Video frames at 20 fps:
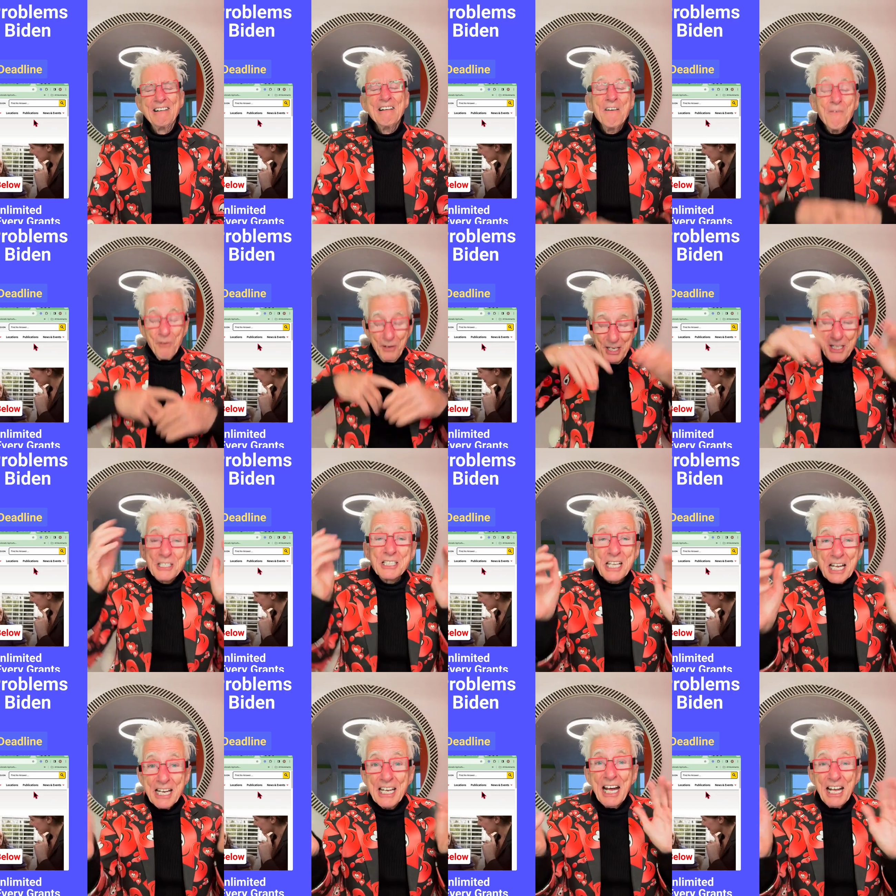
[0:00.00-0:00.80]
Well, here's
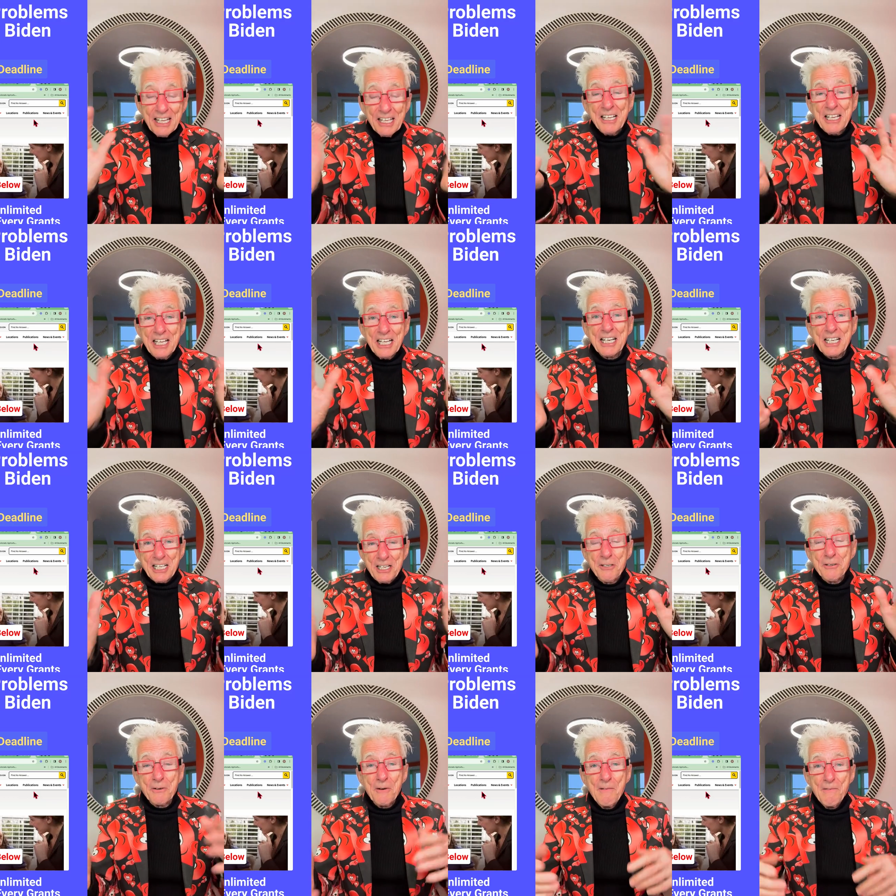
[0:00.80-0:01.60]
another thing,
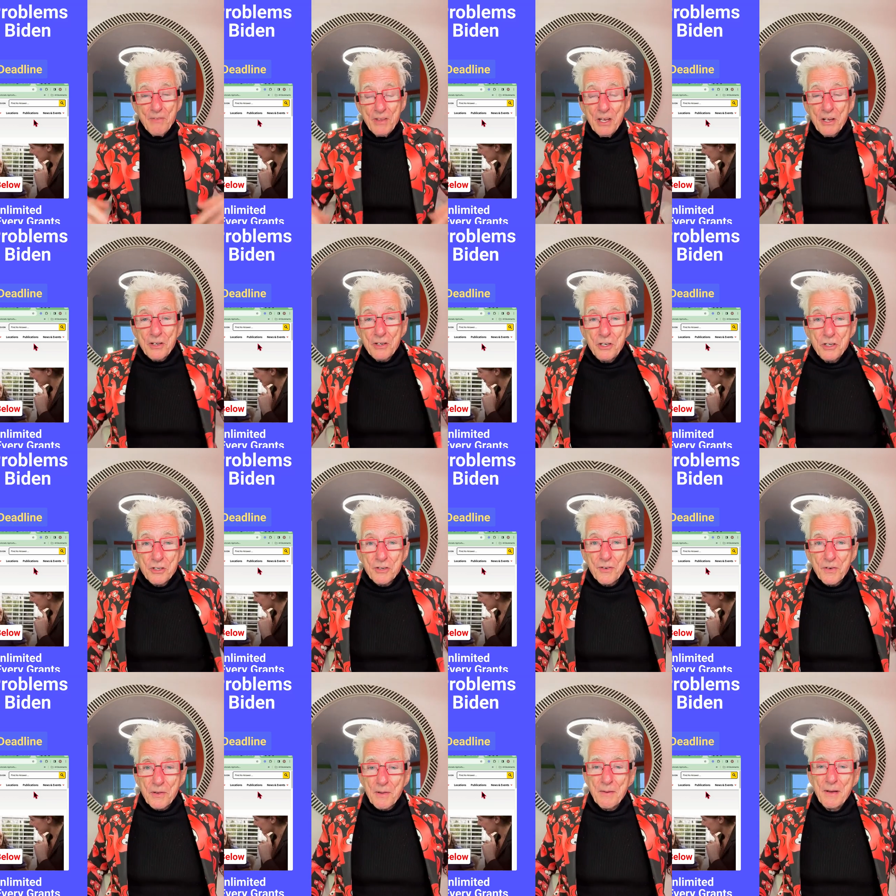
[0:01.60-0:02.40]
too, you could use
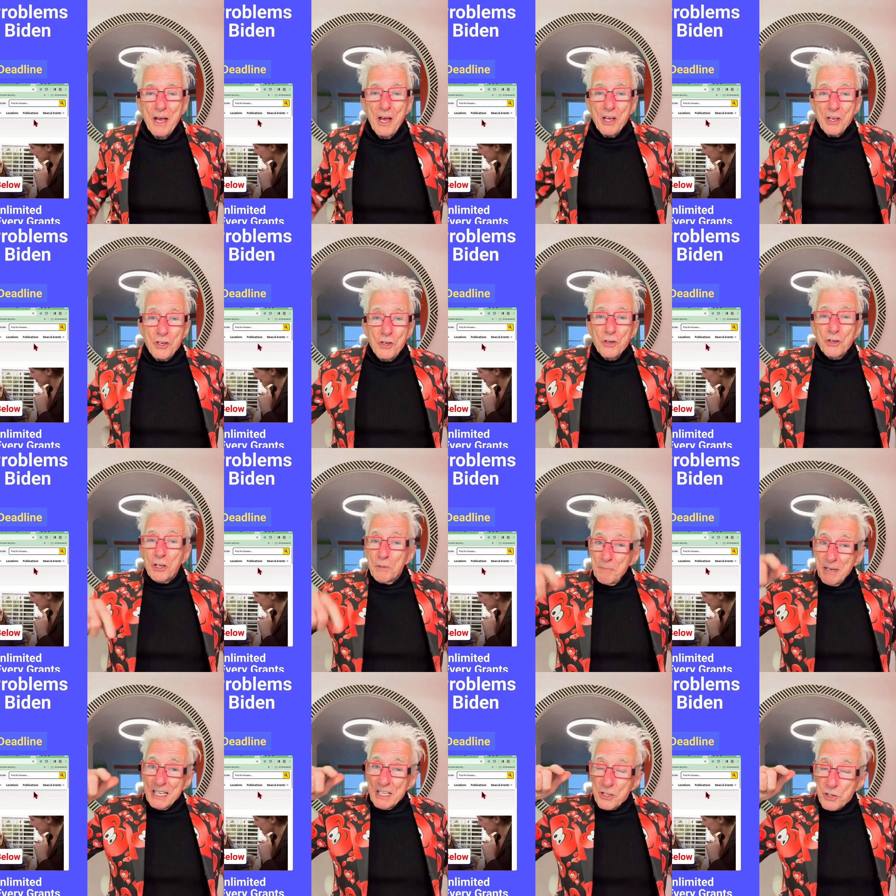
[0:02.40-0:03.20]
from them. You could
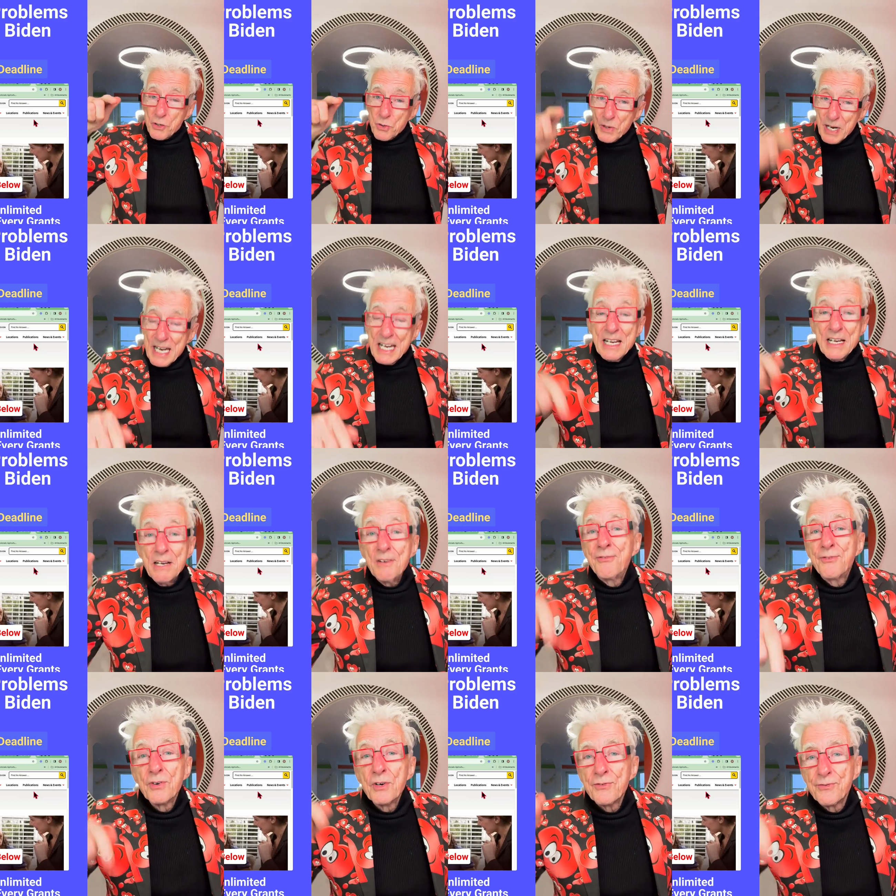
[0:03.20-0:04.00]
be trained
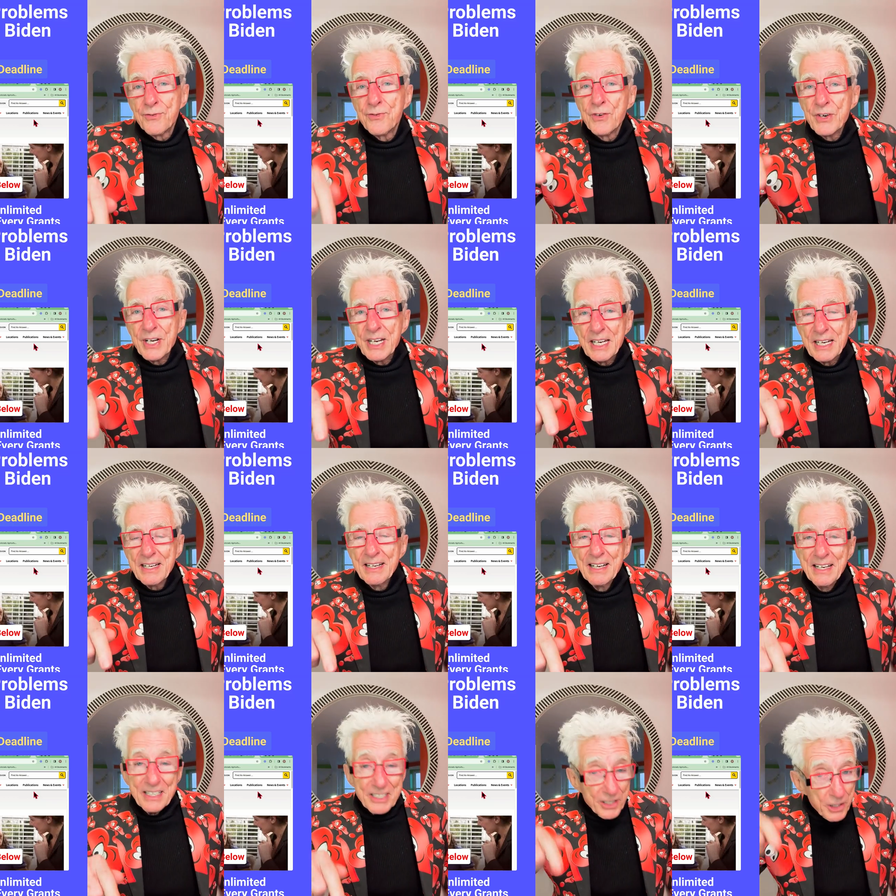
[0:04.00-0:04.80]
for free
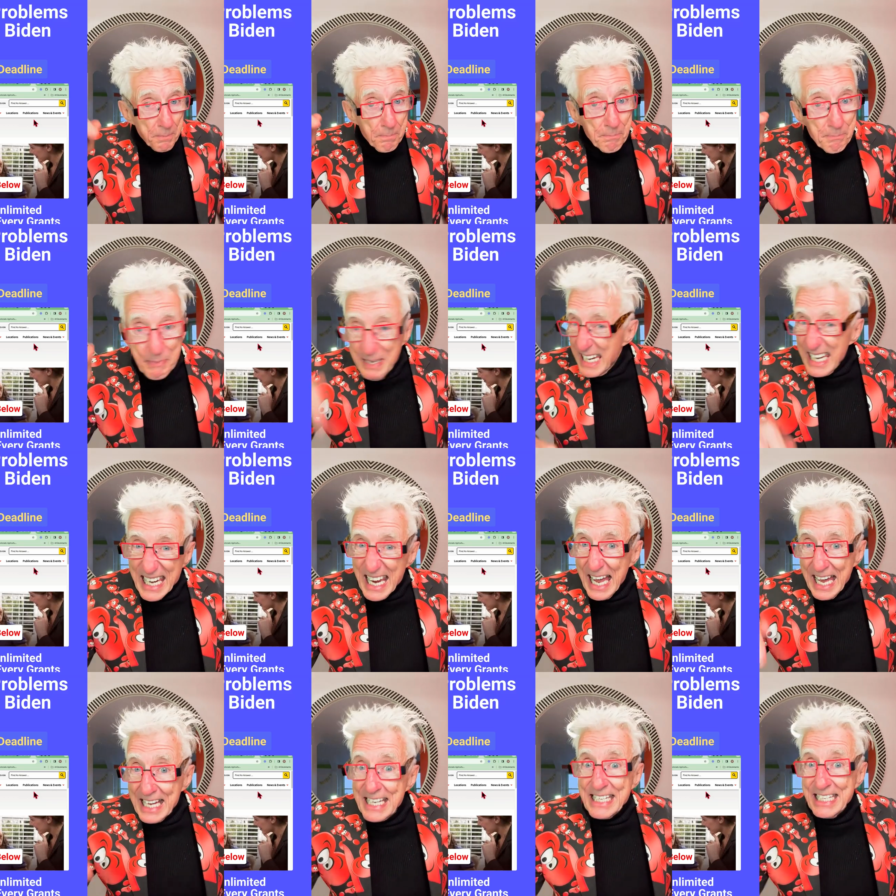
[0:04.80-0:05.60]
to be
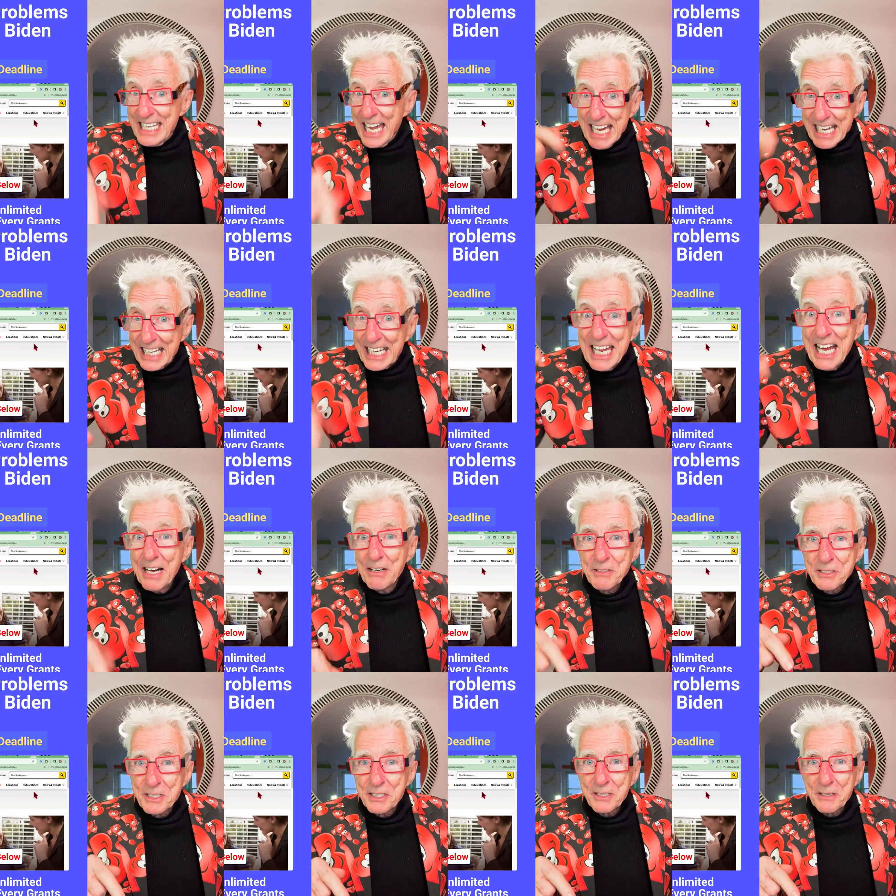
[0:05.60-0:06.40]
a debt
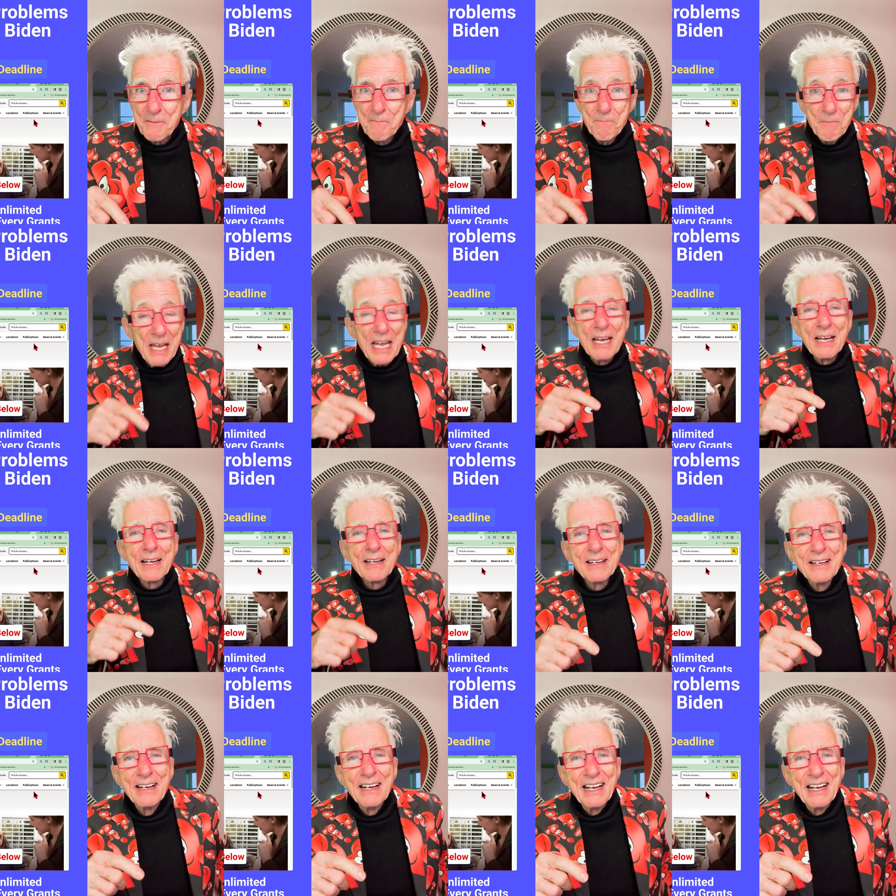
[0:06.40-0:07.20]
counselor. Man,